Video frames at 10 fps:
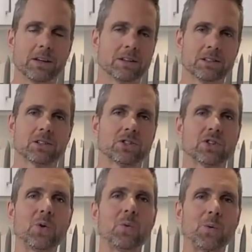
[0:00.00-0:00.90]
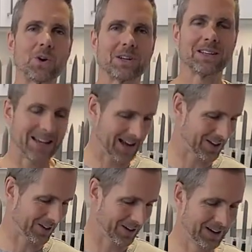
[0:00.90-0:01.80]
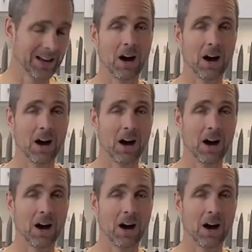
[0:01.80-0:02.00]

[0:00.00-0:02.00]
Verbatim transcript: They just don't work together.